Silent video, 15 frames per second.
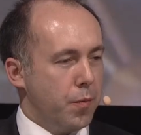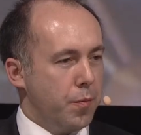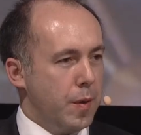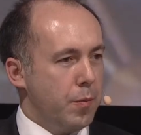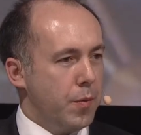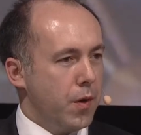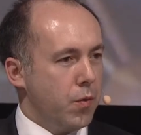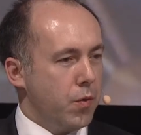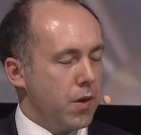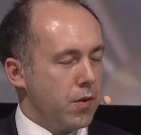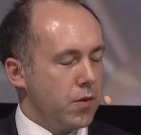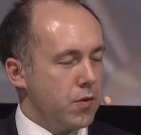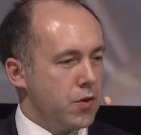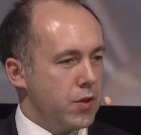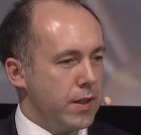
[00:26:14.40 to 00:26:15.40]
people who are
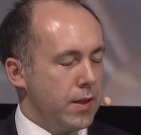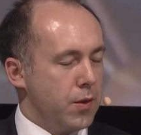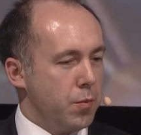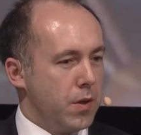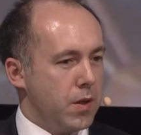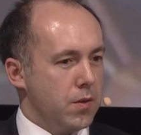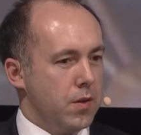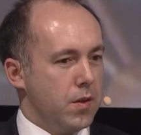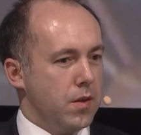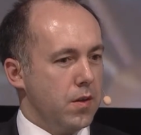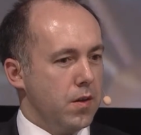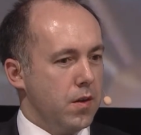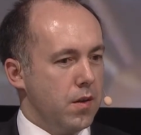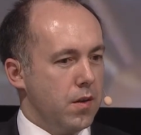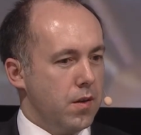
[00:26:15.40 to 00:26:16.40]
not shy about
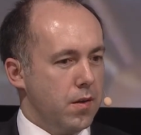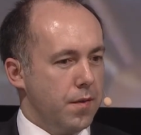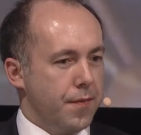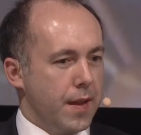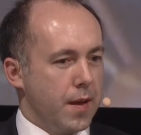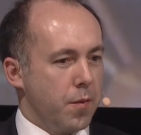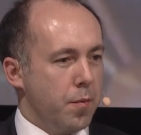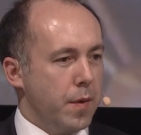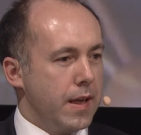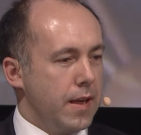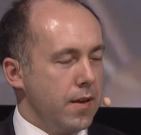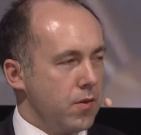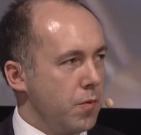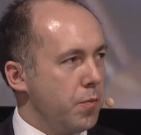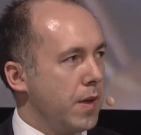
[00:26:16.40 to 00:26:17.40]

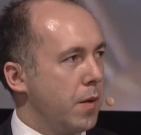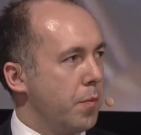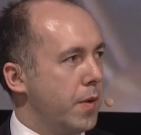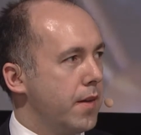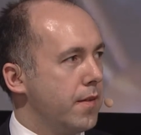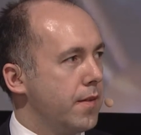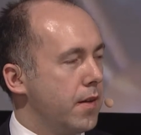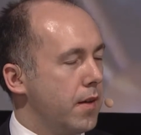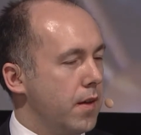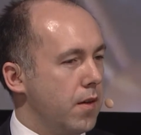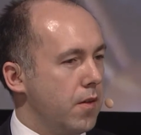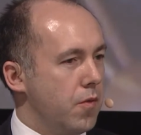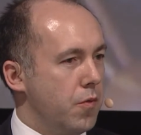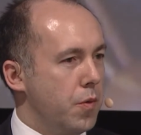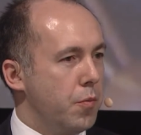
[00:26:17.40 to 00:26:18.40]
making some CapEx
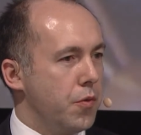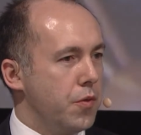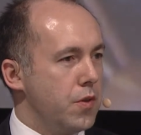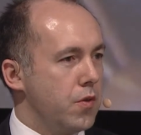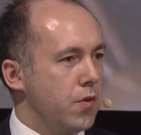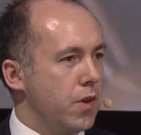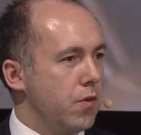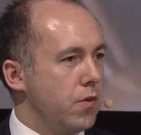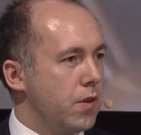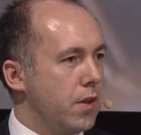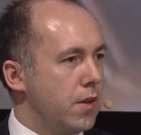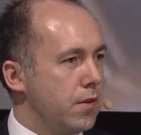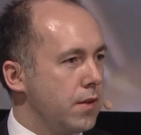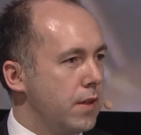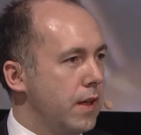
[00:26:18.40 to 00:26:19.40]
and repositioning
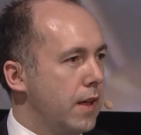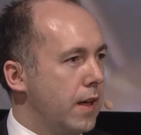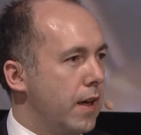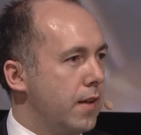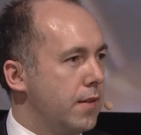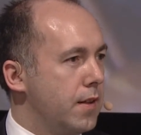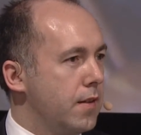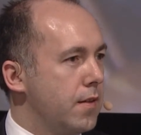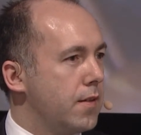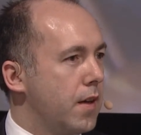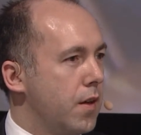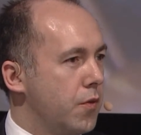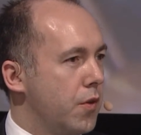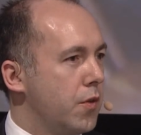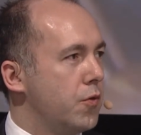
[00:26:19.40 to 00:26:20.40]
hotels, I think
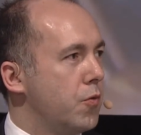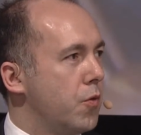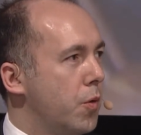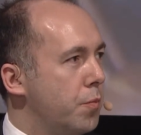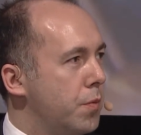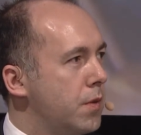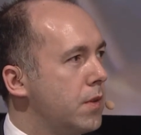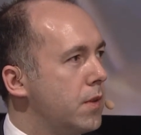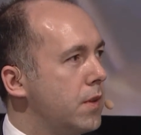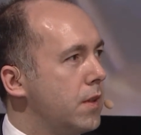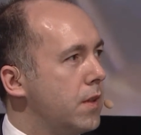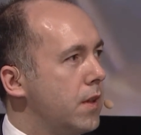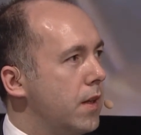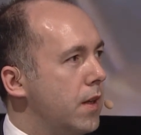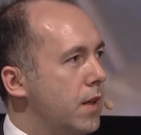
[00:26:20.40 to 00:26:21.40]
Southern Europe
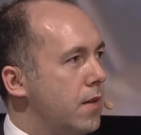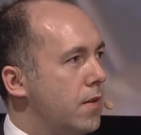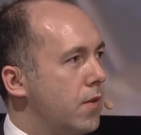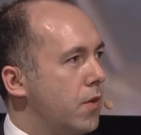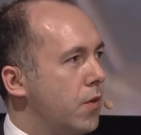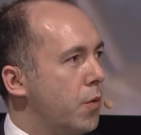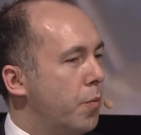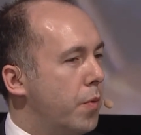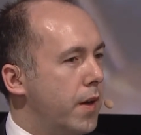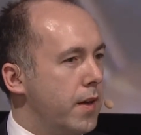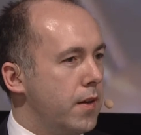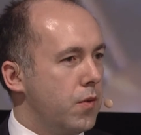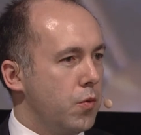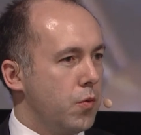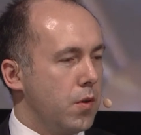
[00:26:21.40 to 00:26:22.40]
is a
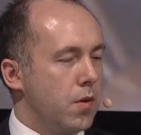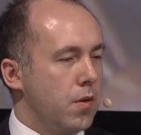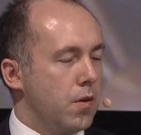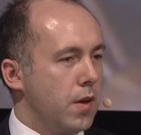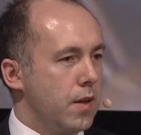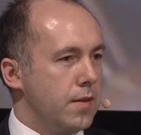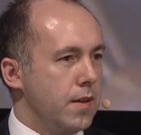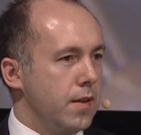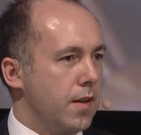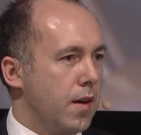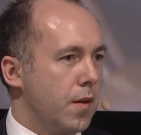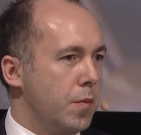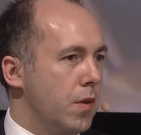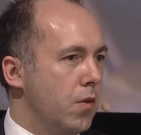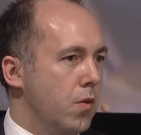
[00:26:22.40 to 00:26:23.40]
place where I think there
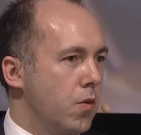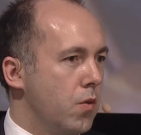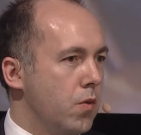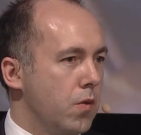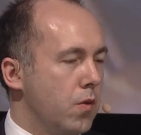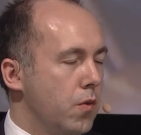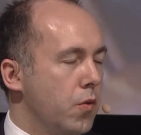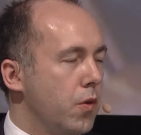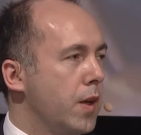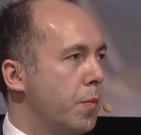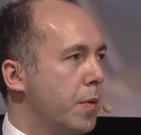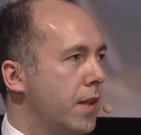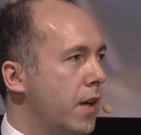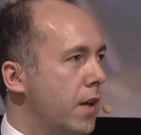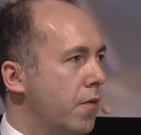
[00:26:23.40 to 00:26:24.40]
have been no
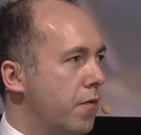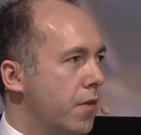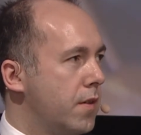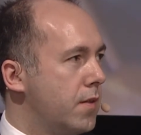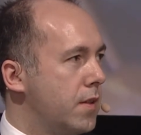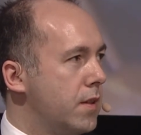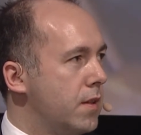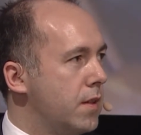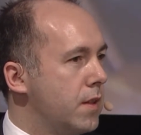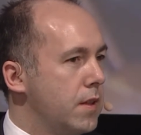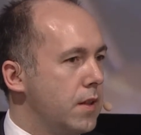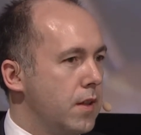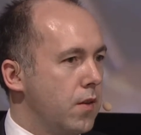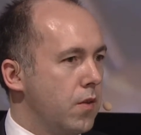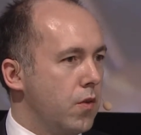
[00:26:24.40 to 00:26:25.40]
capital invested
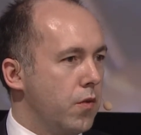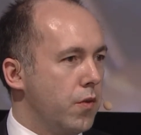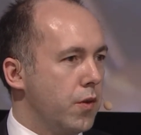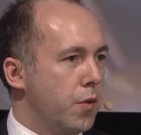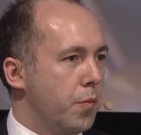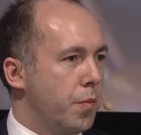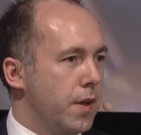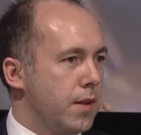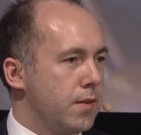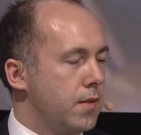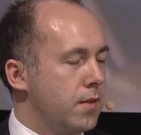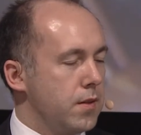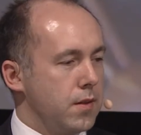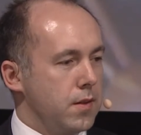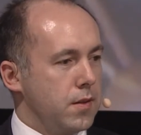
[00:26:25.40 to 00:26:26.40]
over the
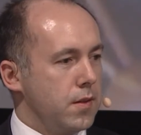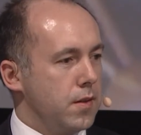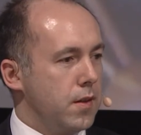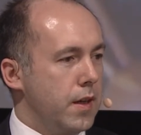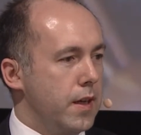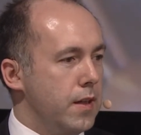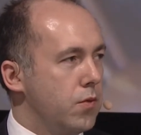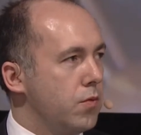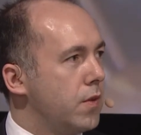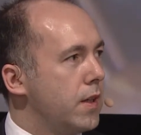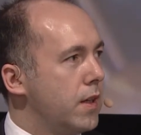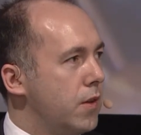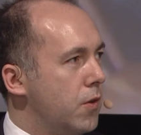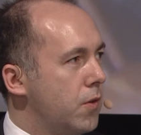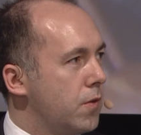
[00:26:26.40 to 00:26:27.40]
past 8 to
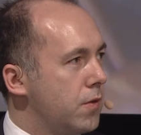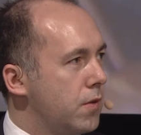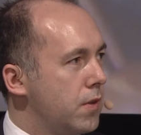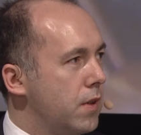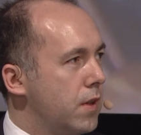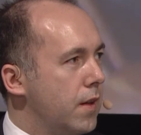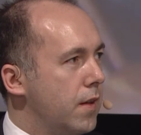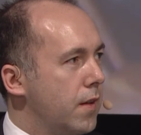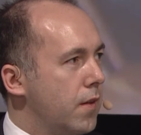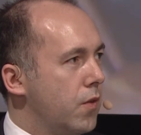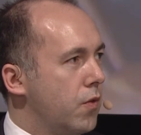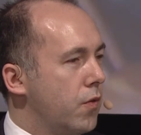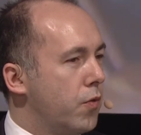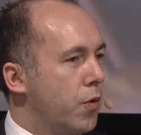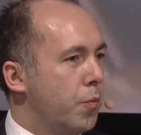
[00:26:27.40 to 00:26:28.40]
10 years.
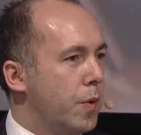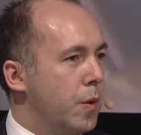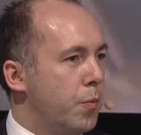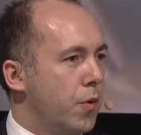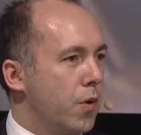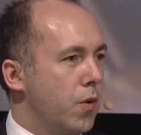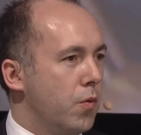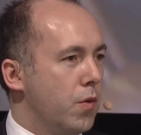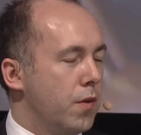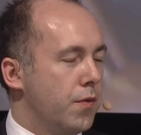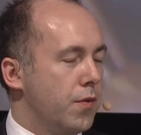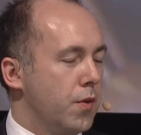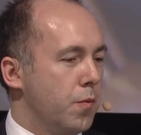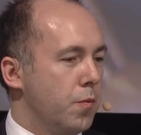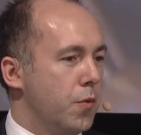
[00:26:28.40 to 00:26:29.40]
So for people who have
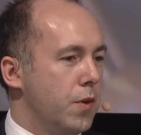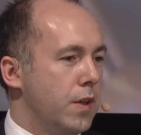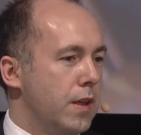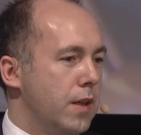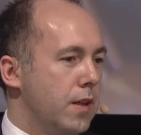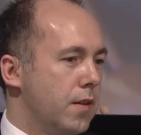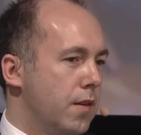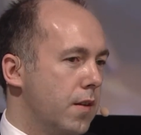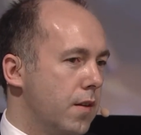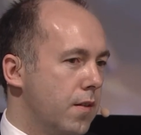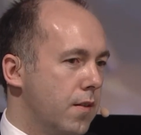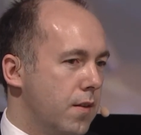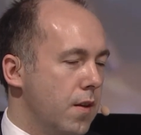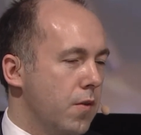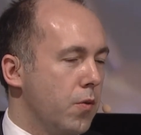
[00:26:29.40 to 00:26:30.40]
some money and
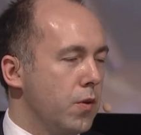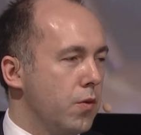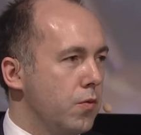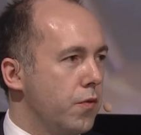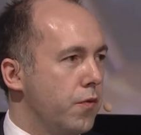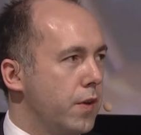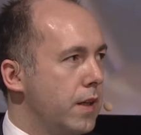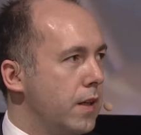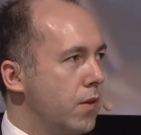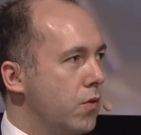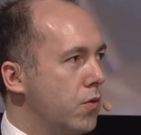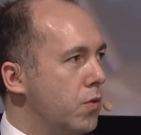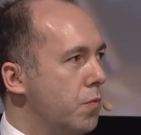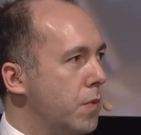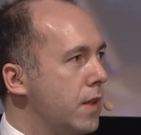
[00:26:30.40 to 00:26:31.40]
still want to find a
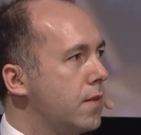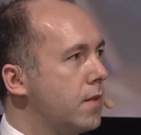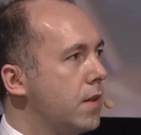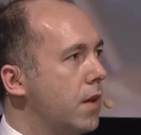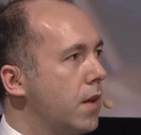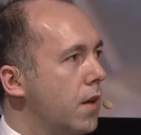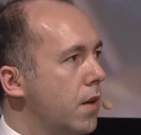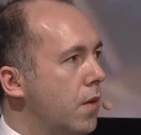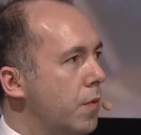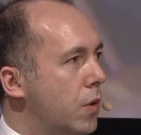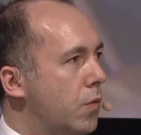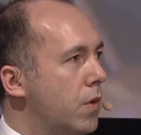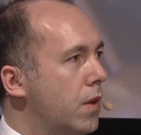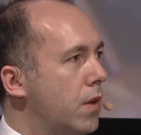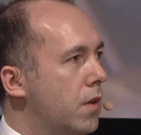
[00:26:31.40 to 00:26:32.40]
good mix
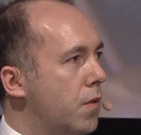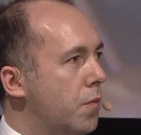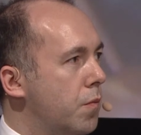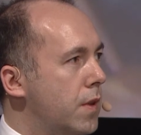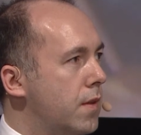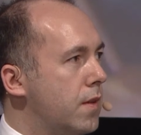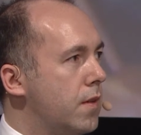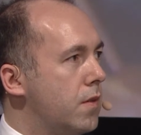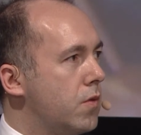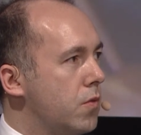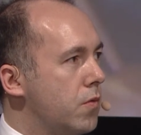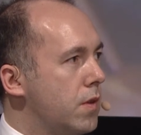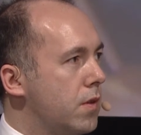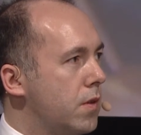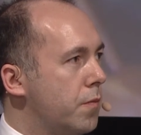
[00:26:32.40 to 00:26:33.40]
between business,
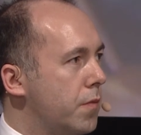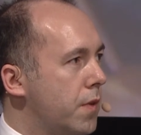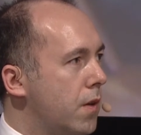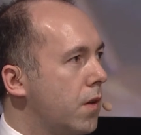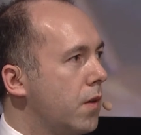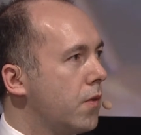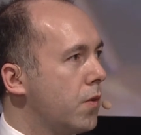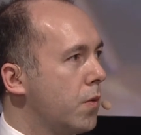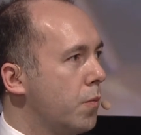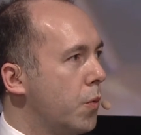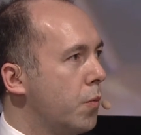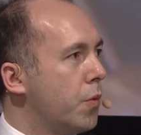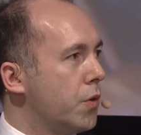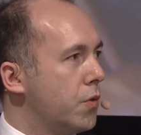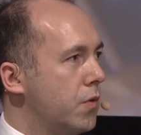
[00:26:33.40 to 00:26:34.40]
tourism, there are some
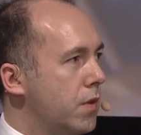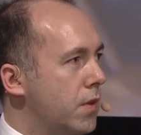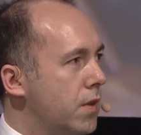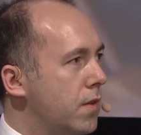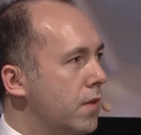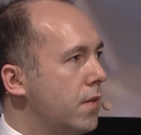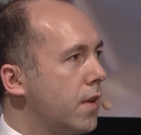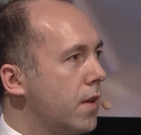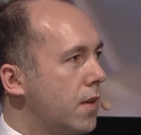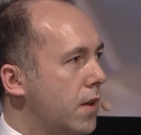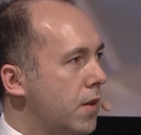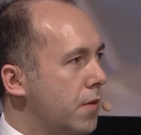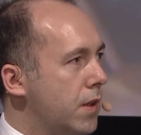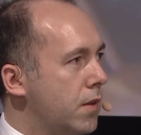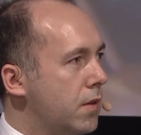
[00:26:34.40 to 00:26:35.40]
opportunities in that
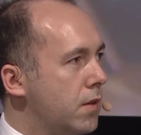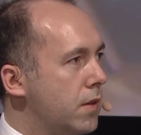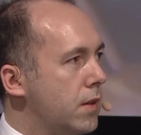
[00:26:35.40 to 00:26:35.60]
area.